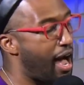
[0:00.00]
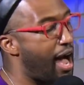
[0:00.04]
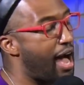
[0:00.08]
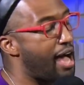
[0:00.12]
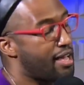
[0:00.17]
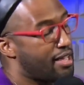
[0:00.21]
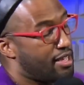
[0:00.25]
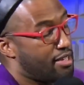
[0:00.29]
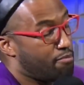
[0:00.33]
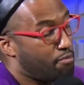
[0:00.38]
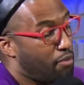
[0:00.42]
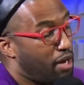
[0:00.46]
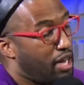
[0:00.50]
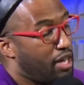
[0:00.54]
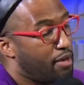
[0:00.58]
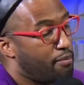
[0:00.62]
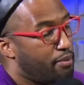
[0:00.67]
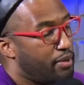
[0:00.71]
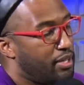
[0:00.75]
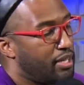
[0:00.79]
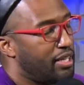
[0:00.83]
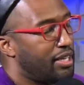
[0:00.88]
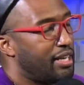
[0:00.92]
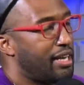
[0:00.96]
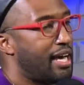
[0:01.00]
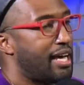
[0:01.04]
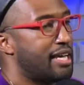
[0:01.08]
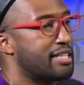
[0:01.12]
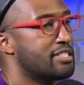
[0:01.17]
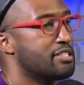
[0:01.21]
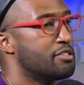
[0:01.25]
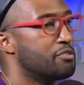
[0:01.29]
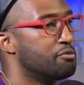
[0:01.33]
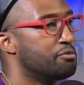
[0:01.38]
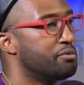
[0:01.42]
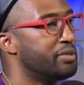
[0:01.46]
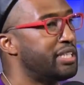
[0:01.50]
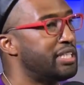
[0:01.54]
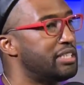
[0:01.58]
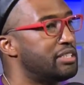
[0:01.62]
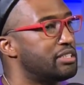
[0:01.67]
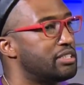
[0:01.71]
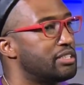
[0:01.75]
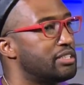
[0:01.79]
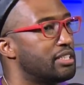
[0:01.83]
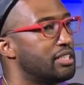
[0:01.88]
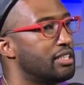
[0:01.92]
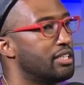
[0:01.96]
in my opinion, hasn't
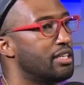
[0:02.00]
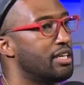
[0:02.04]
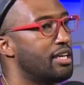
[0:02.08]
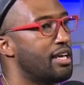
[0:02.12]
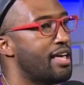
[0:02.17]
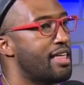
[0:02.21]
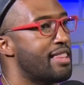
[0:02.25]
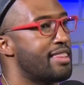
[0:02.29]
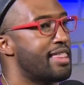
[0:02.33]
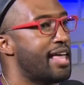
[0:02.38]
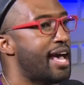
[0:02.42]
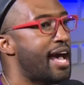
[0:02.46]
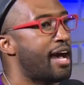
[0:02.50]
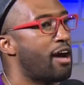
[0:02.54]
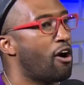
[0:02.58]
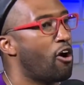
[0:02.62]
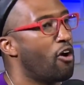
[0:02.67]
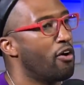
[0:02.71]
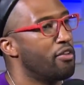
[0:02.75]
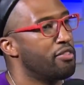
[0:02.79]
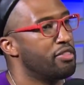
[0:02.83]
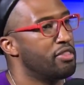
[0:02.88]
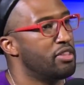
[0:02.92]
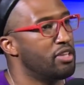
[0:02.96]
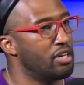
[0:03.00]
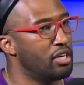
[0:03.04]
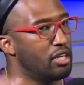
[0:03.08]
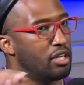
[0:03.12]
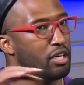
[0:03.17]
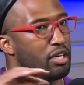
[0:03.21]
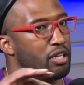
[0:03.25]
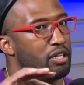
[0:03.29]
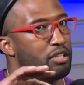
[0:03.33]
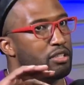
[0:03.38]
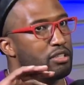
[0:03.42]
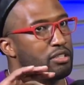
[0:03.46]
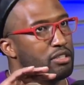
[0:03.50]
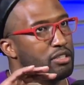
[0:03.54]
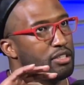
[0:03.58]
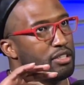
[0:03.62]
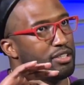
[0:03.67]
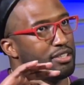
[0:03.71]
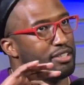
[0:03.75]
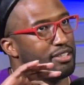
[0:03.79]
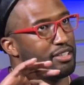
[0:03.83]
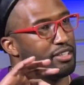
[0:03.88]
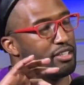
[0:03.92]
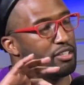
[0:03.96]
reached that on the
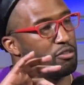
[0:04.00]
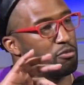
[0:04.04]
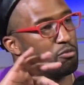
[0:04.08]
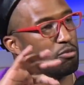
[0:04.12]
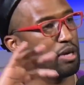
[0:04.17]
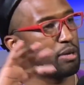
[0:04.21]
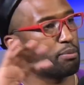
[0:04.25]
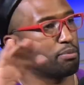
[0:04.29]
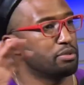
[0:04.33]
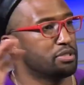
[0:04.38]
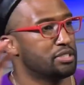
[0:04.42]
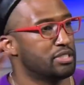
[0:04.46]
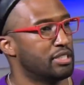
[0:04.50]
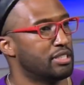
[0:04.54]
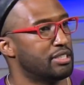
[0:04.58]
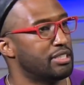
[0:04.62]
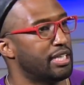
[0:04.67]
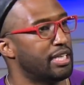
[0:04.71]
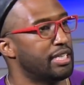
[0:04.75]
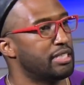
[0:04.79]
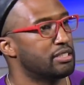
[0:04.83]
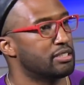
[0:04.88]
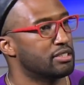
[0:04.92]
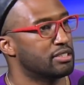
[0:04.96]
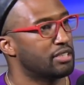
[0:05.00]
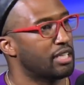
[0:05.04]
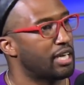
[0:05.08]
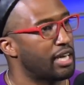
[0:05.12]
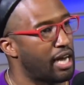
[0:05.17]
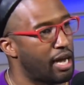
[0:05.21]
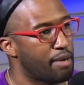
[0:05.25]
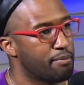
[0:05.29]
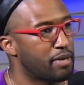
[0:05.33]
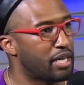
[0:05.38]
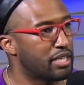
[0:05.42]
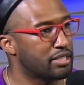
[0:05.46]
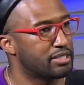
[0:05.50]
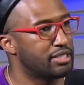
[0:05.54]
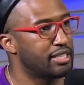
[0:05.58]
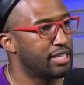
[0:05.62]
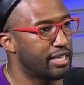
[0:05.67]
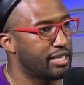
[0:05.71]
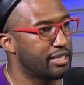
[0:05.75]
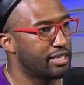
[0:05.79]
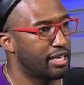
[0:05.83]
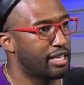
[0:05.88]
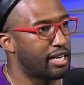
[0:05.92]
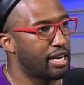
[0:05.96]
representation side. I'm not
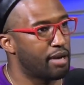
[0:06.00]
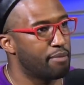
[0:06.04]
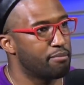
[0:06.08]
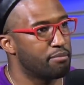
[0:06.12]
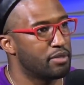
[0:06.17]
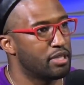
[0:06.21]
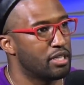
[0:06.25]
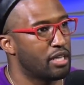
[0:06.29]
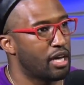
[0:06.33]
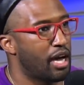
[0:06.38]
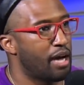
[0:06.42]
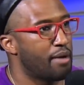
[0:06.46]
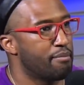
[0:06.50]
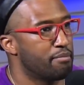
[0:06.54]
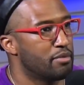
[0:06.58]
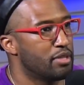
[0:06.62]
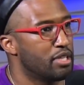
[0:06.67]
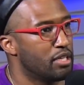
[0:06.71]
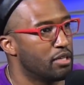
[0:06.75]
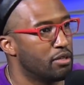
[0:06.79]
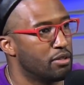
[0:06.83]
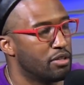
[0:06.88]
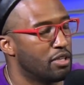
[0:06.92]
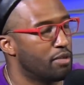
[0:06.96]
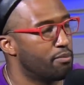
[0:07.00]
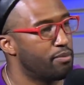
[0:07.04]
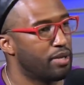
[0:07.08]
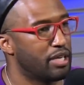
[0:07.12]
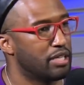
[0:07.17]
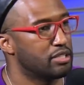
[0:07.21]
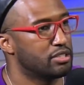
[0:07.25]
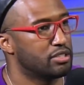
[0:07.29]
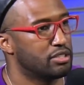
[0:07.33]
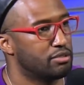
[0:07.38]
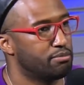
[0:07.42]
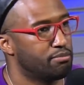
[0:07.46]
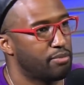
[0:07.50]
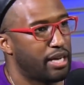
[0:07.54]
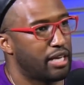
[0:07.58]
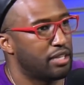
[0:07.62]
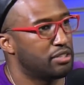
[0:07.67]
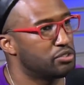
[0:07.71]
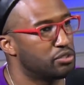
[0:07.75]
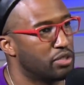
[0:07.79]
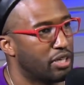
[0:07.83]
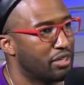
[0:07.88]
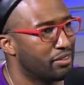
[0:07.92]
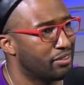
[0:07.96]
saying that I'm the best
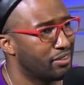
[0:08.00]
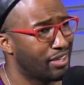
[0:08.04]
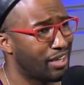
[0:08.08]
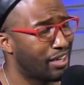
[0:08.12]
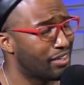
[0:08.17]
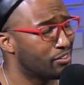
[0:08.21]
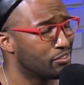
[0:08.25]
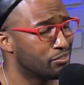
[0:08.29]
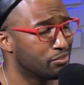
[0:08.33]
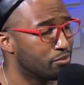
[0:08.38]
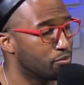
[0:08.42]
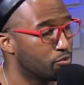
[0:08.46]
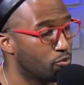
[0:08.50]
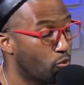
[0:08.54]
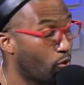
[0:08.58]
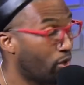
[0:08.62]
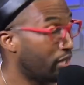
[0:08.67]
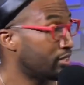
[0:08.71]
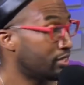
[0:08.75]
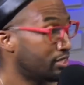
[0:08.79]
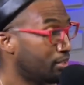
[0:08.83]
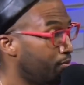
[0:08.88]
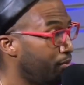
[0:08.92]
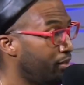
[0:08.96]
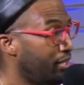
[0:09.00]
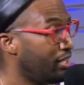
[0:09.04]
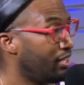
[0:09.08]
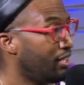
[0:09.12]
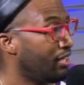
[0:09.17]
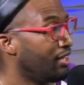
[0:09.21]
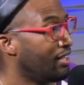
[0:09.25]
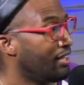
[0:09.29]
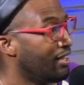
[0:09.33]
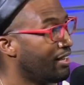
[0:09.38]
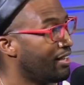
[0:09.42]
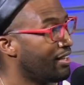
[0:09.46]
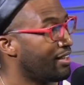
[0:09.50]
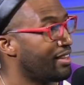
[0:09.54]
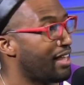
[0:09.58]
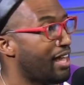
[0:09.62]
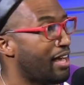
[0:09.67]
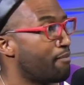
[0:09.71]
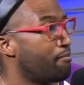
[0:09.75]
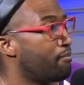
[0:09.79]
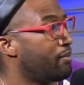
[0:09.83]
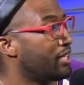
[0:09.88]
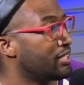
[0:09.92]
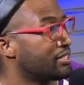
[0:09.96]
manager out there. I don't want to be
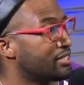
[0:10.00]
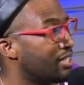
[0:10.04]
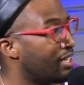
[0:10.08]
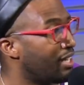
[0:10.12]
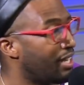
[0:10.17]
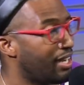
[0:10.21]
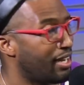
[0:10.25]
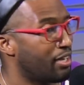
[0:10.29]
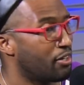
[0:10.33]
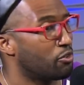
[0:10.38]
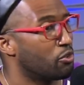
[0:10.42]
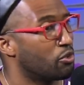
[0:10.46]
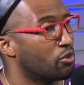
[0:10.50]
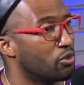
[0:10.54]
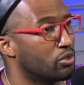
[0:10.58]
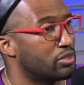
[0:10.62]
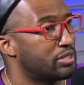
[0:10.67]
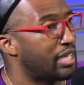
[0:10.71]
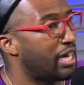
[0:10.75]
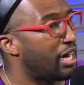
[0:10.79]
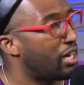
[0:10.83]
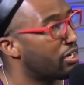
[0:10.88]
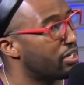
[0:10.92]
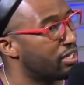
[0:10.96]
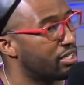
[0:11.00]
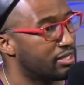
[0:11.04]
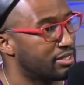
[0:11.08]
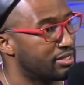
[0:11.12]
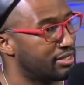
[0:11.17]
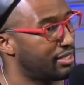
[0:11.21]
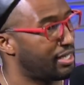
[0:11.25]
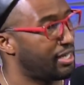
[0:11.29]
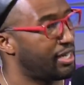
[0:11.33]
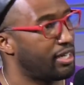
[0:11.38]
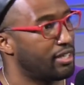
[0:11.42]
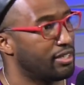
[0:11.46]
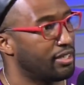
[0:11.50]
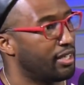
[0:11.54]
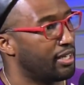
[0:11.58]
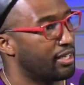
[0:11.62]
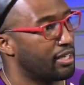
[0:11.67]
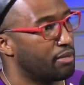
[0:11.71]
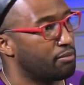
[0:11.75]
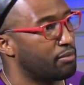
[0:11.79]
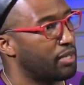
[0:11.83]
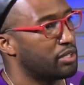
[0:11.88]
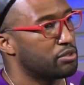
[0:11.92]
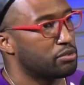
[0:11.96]
that best guy or touted as that. Like,
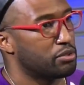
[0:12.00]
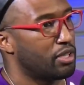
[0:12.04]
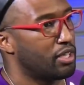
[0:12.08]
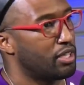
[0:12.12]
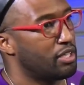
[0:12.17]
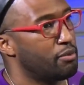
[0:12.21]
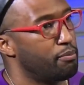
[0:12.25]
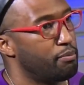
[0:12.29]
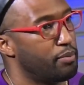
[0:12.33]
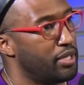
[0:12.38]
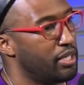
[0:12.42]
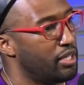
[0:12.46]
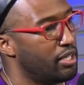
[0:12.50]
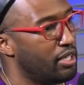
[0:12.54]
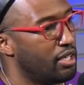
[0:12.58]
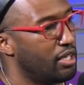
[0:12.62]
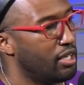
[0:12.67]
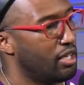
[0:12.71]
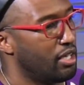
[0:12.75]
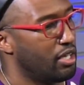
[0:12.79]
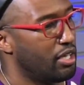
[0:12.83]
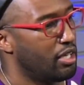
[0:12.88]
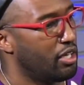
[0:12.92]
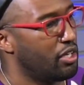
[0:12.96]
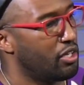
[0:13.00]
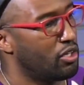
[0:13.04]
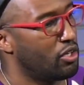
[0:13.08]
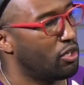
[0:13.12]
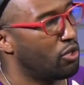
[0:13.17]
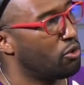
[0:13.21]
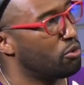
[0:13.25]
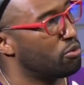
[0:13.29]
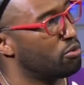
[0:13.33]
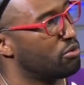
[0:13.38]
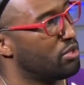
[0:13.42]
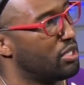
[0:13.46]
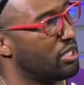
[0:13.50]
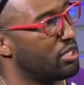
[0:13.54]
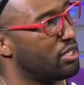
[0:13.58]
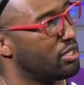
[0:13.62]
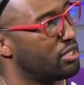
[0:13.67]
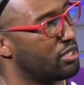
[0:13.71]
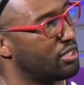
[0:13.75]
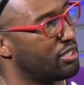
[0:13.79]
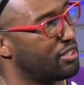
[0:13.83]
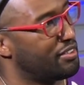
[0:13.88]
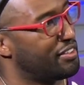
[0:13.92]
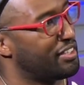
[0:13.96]
I'm not trying to be, you know,
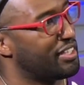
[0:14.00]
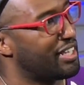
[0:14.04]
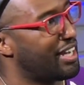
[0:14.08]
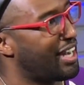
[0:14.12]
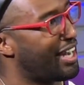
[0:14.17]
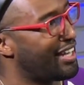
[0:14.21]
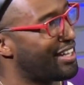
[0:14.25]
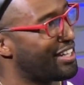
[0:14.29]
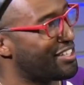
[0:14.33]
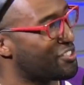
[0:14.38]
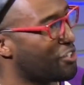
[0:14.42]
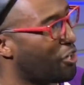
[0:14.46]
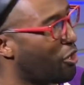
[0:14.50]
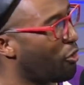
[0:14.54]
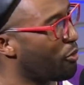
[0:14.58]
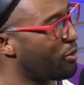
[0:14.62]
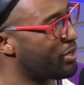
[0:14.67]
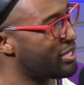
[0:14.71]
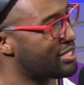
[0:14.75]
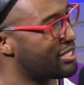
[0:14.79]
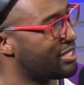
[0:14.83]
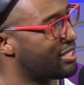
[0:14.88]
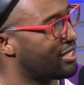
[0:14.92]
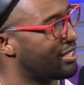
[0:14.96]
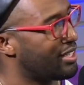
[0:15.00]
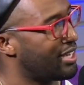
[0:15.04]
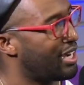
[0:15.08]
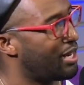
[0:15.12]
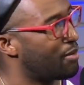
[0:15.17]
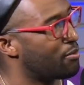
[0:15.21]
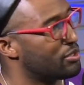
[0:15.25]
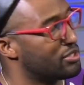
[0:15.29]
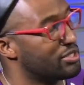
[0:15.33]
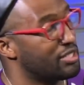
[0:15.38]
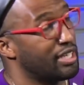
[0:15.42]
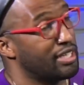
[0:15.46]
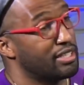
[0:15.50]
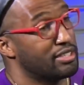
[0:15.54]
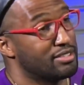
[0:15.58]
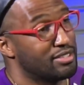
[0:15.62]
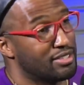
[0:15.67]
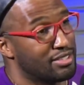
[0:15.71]
the guy that's always in the cameras. Like